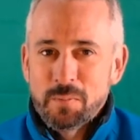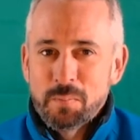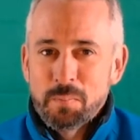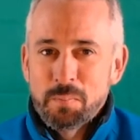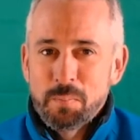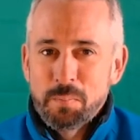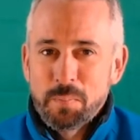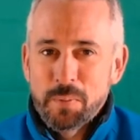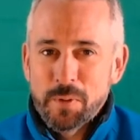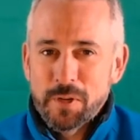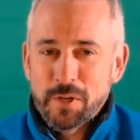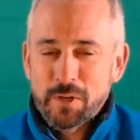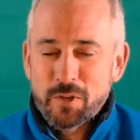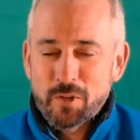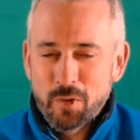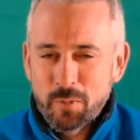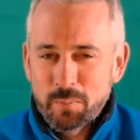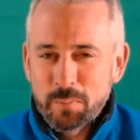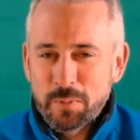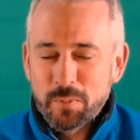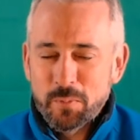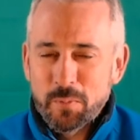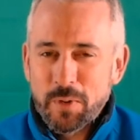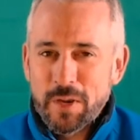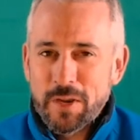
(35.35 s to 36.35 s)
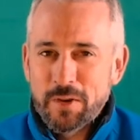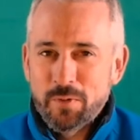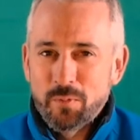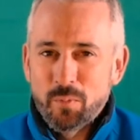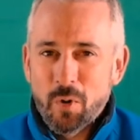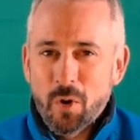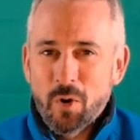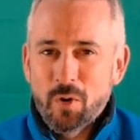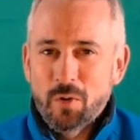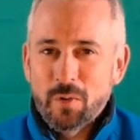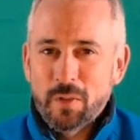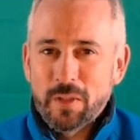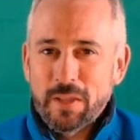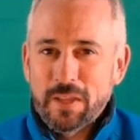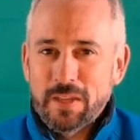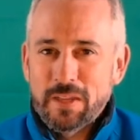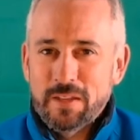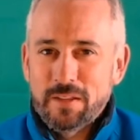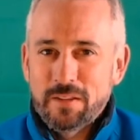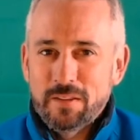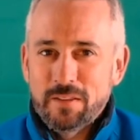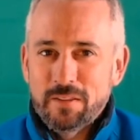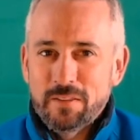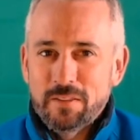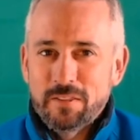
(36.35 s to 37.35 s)
But it could be read wrongly,
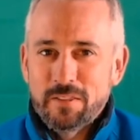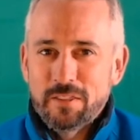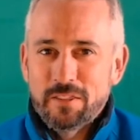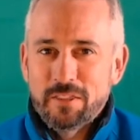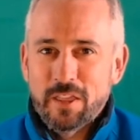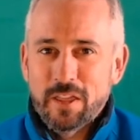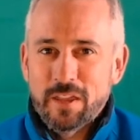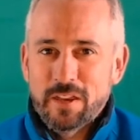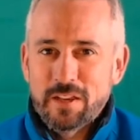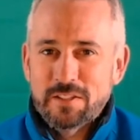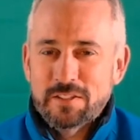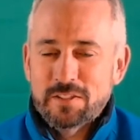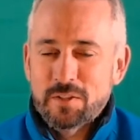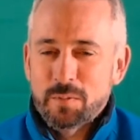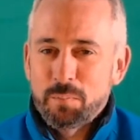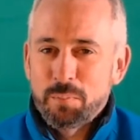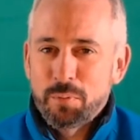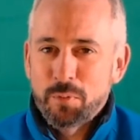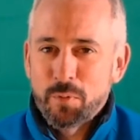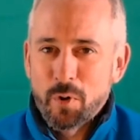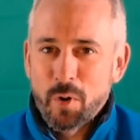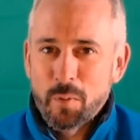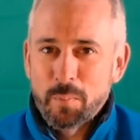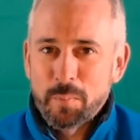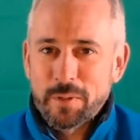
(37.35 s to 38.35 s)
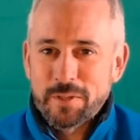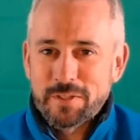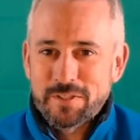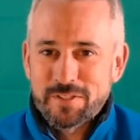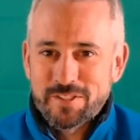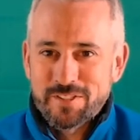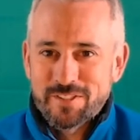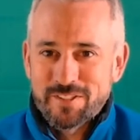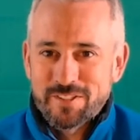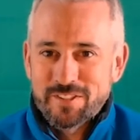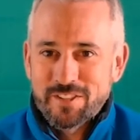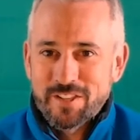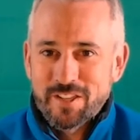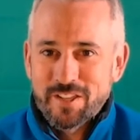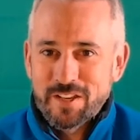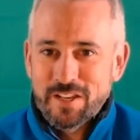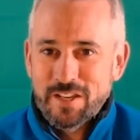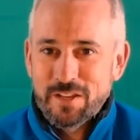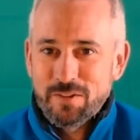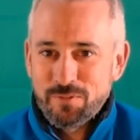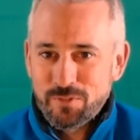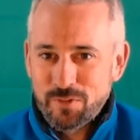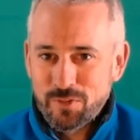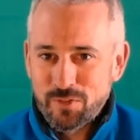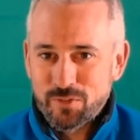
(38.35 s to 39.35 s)
that it's a promise that
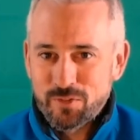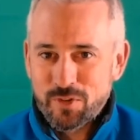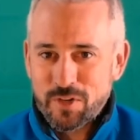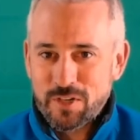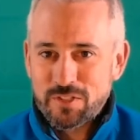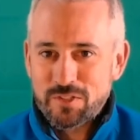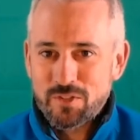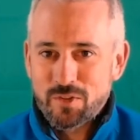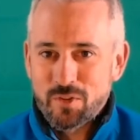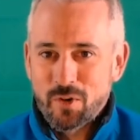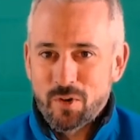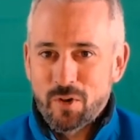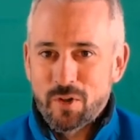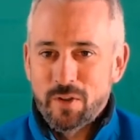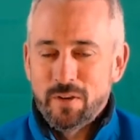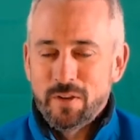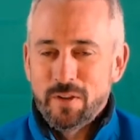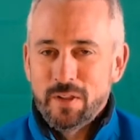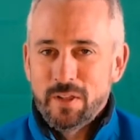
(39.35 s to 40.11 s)
if you trust God,